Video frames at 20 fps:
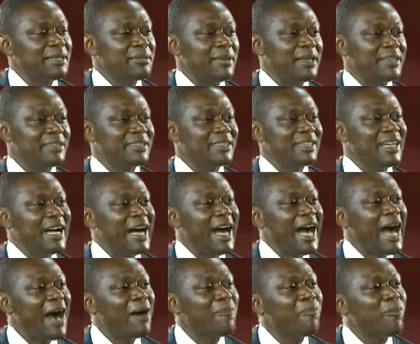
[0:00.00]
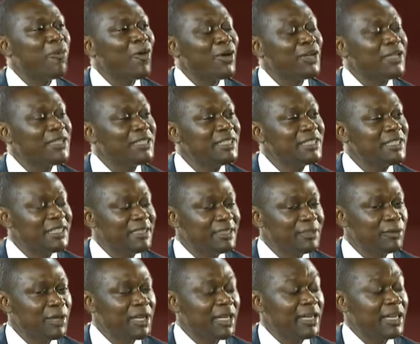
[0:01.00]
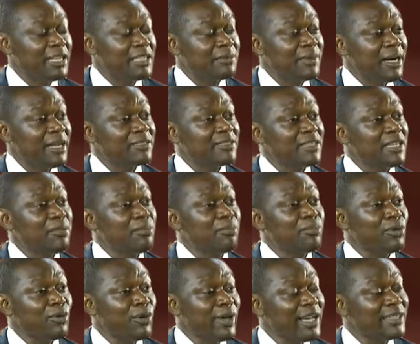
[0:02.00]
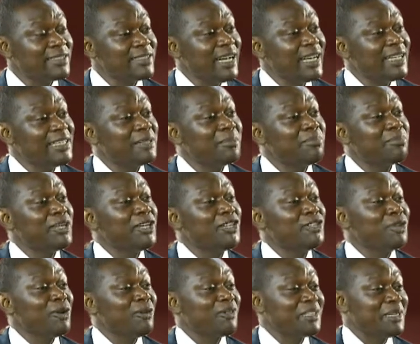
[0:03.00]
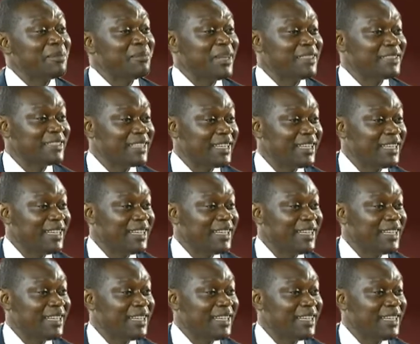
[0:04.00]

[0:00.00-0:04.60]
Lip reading: as appointee, we classify them as employers at the pleasure of the master.